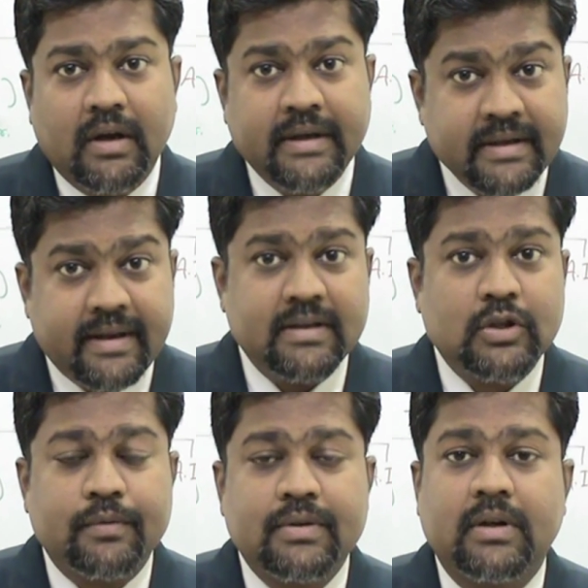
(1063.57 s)
In case
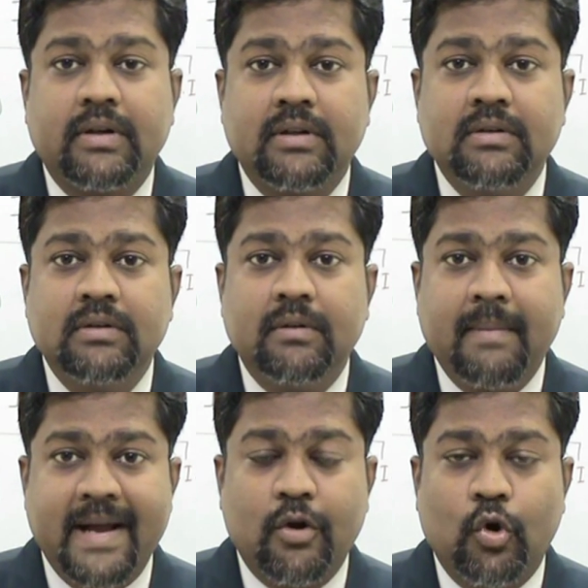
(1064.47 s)
of certain
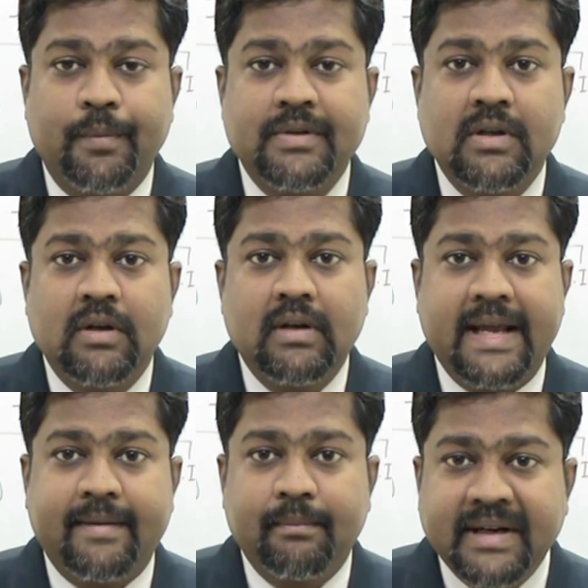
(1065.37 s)
microbes
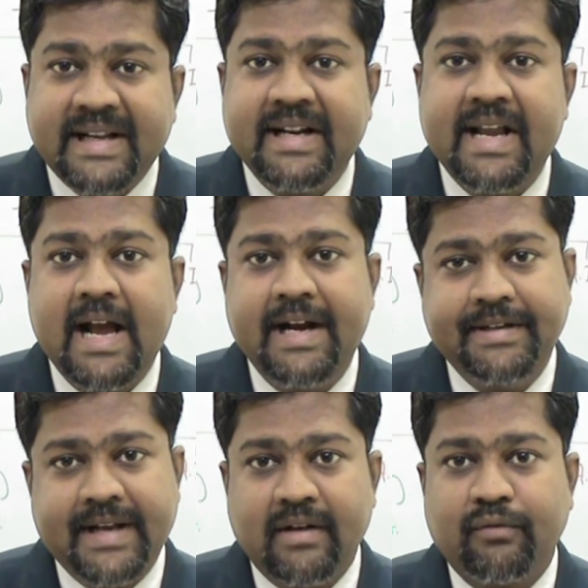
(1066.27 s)
like malaria
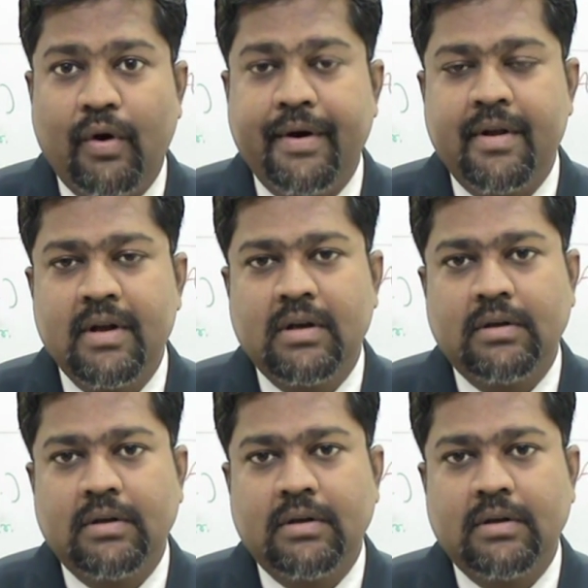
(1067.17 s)
and typhoid,